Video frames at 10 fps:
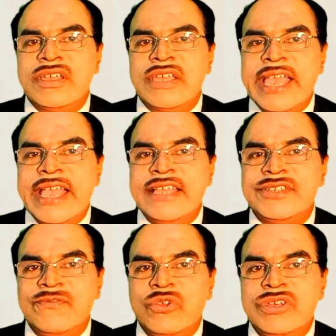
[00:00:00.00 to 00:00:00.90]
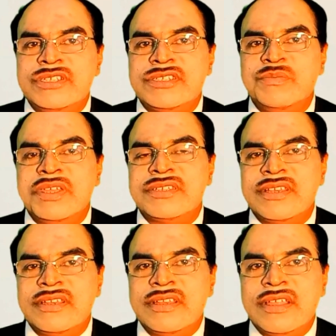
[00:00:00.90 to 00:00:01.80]
cash inflow
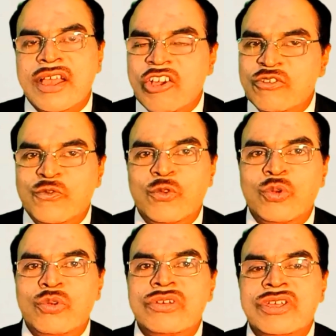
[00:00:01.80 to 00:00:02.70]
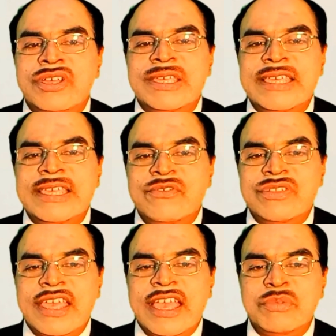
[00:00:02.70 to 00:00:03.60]
estimation, outflow, even the
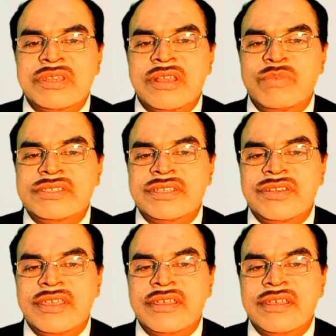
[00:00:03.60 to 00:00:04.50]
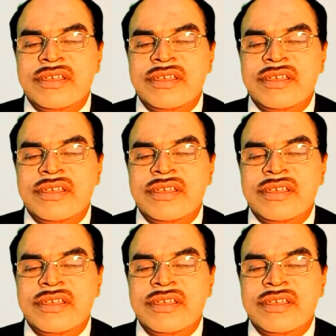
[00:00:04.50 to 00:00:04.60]
capital budgeting,